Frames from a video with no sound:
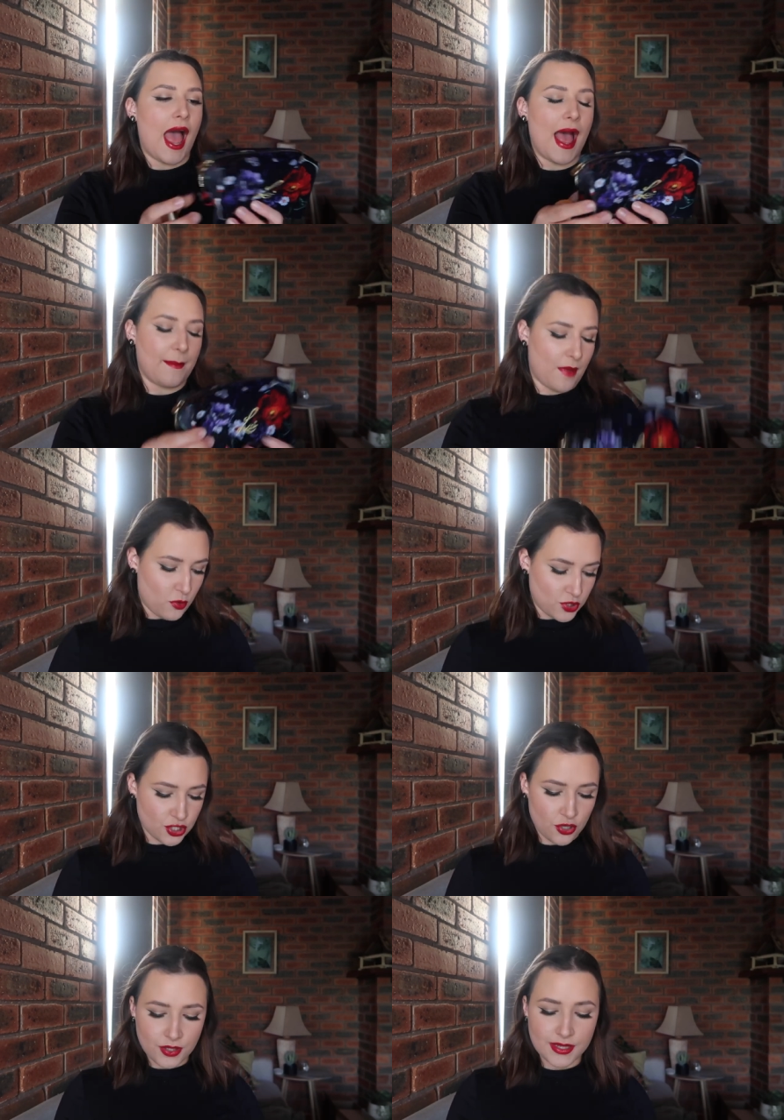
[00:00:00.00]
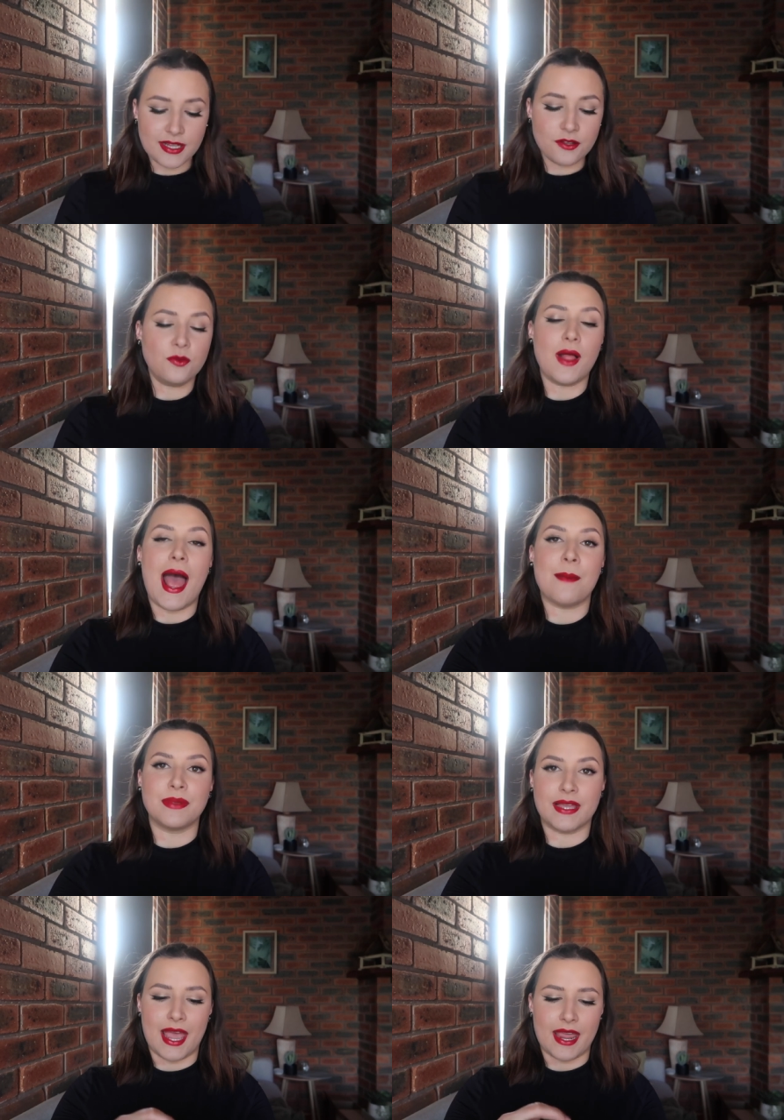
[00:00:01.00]
I'll show you the little
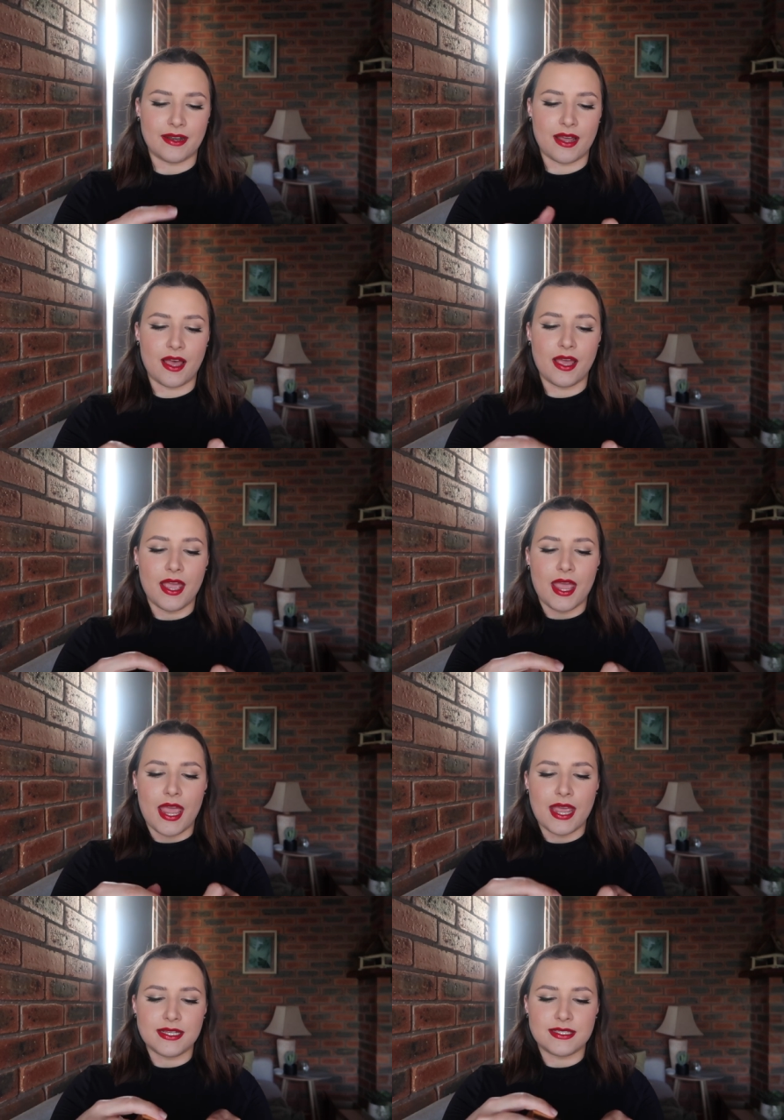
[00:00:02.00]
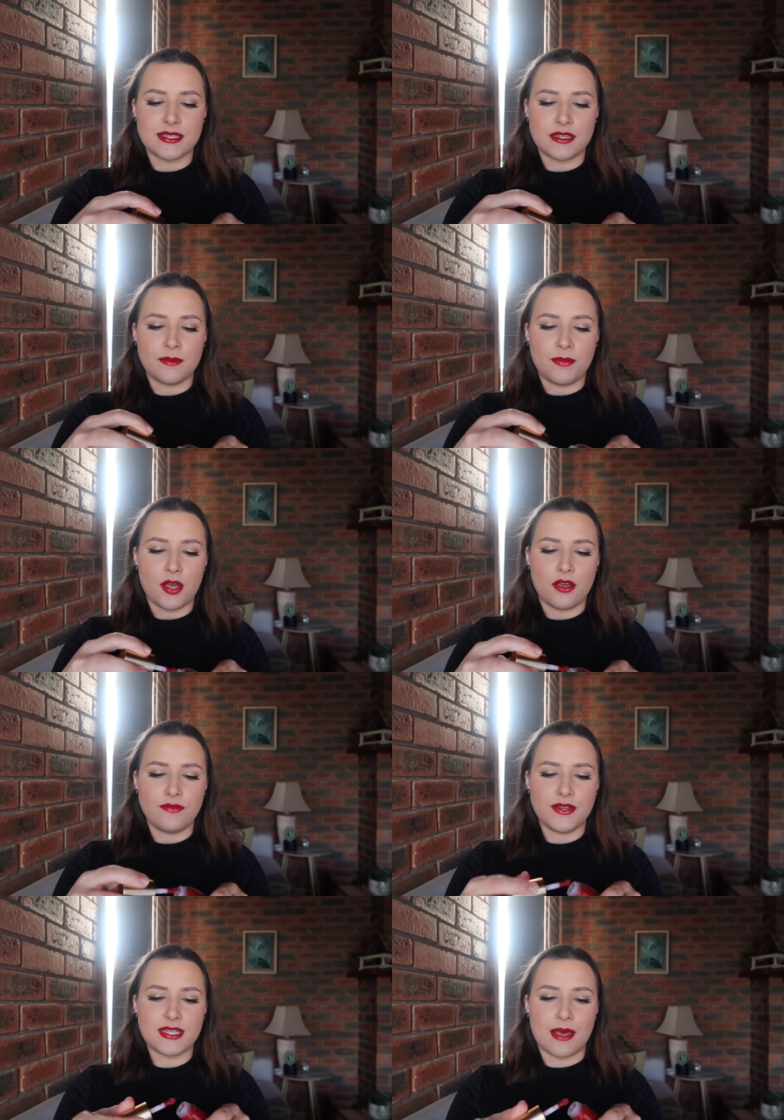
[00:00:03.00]
applicator. It's the
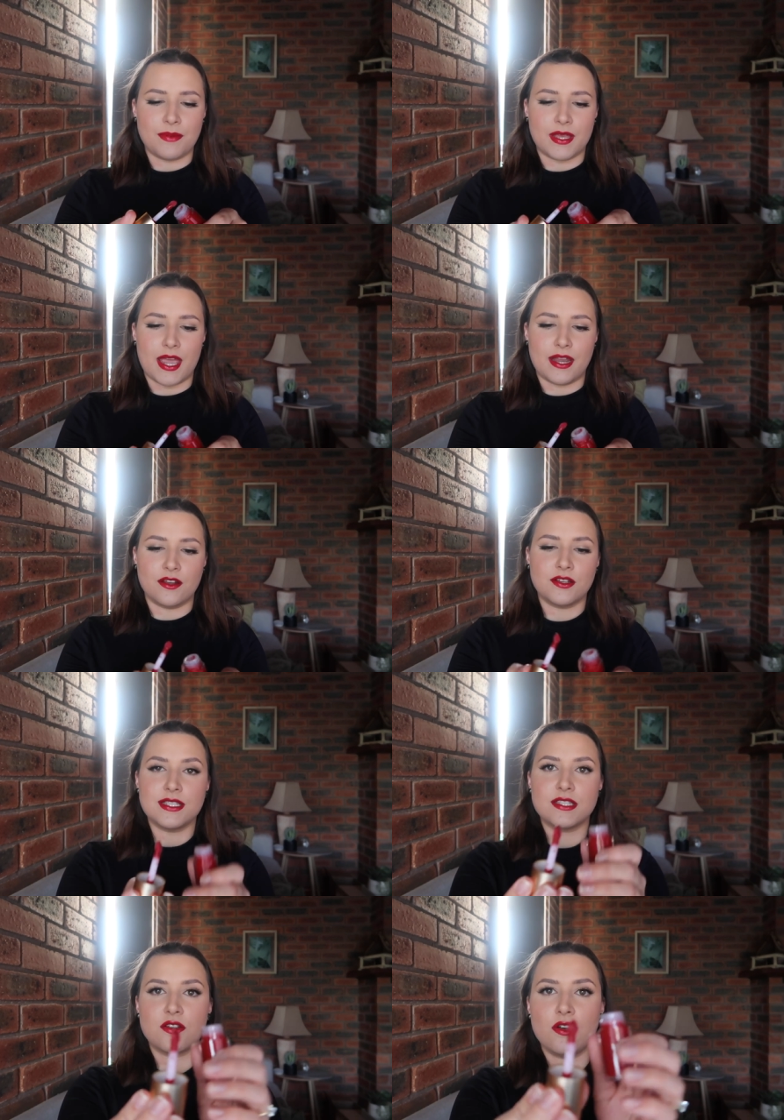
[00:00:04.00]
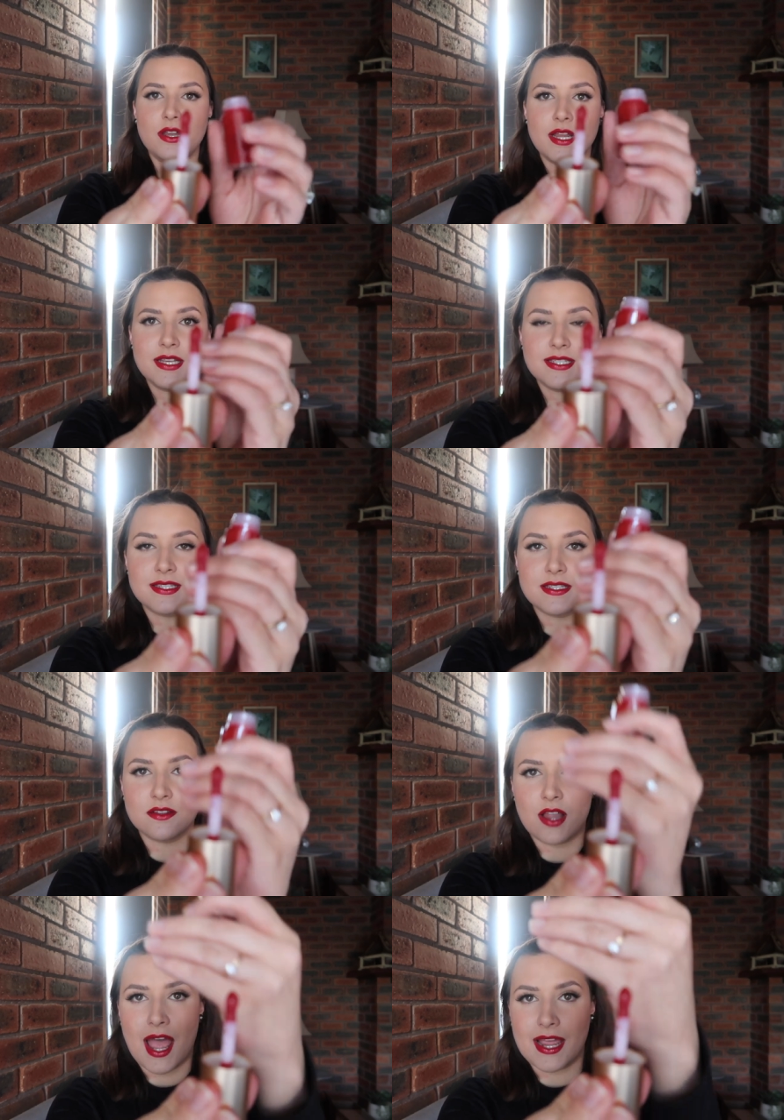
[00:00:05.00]
perfect applicator because it's got a
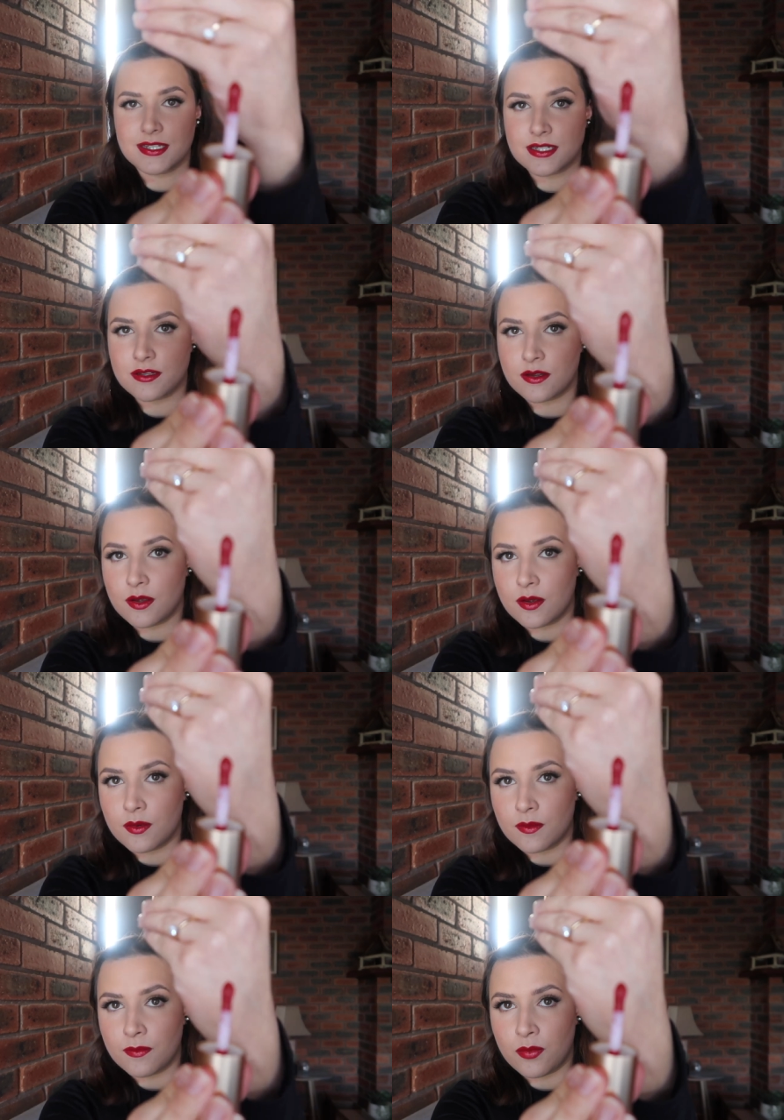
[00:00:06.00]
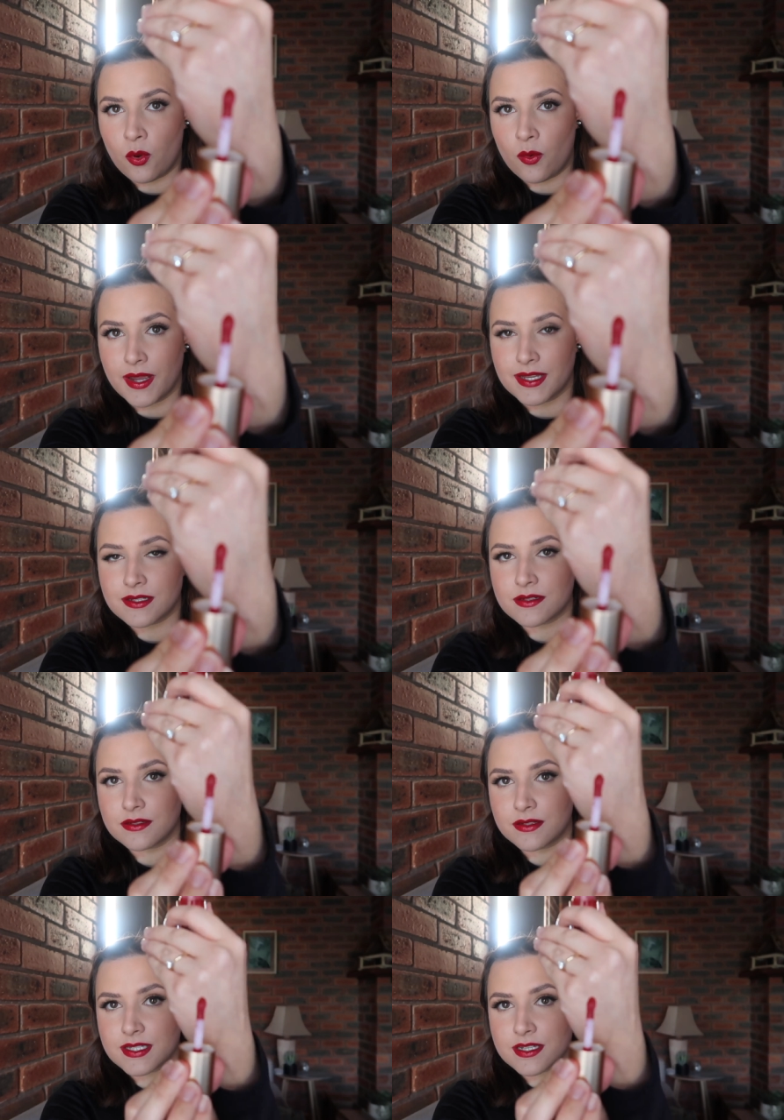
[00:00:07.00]
slight point.
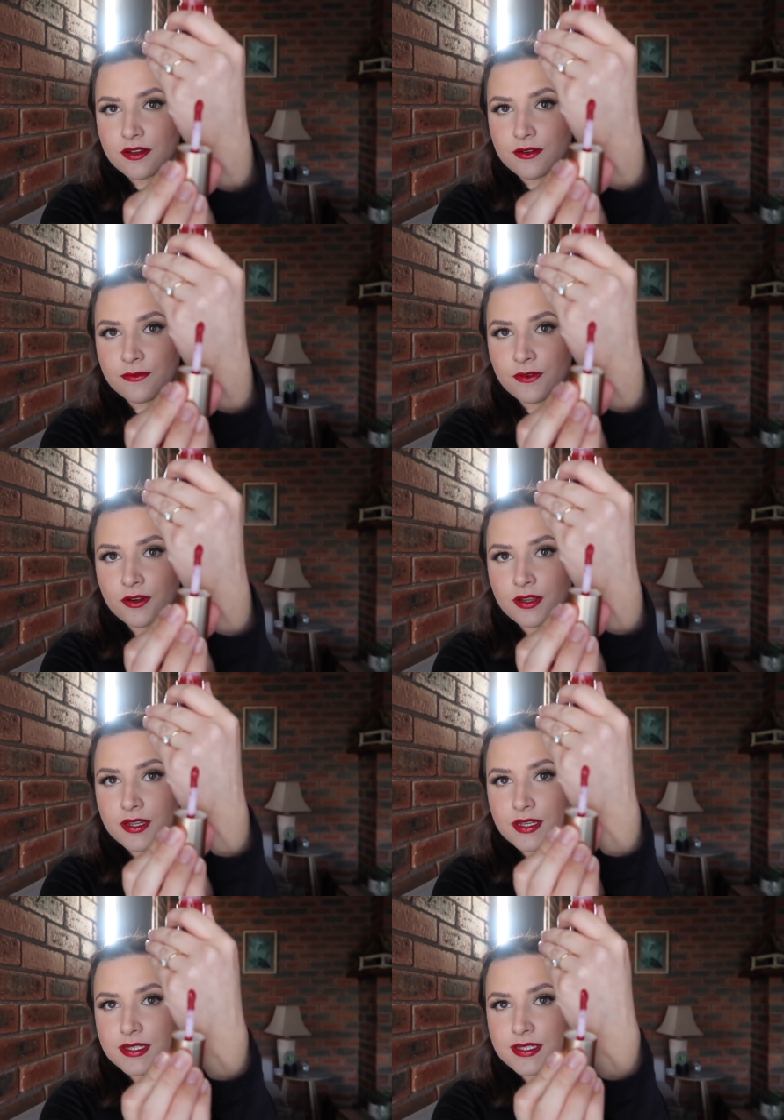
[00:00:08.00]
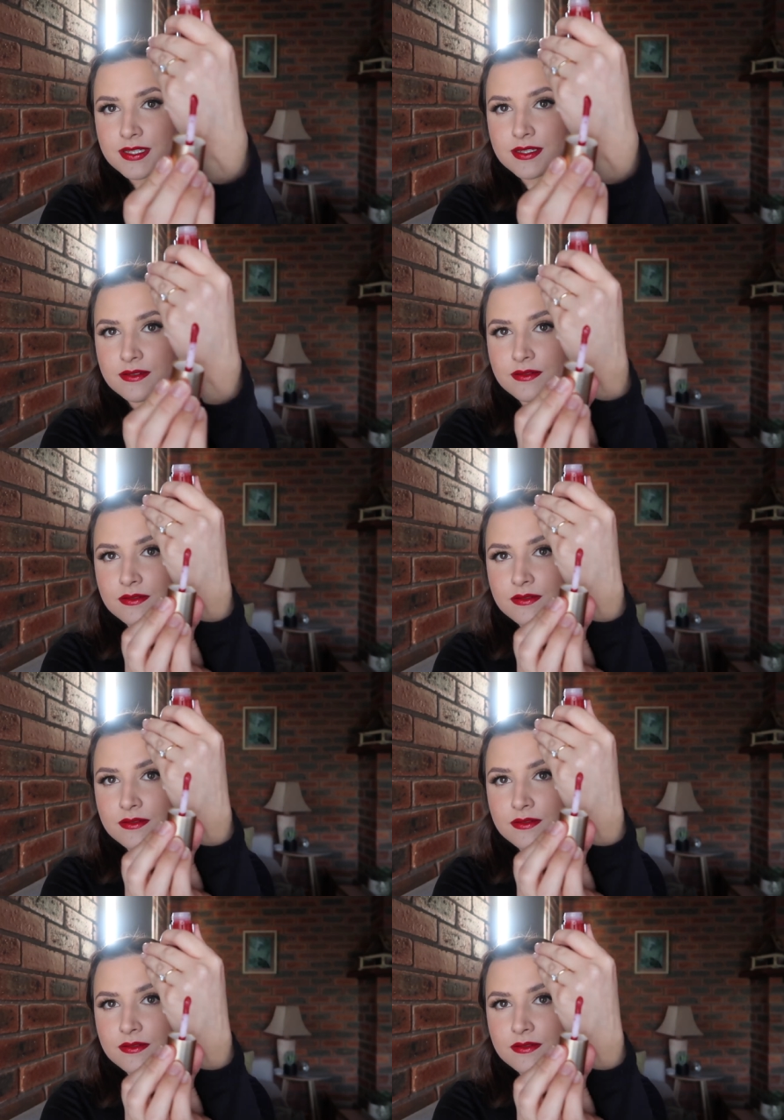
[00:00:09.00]
Is it going to focus?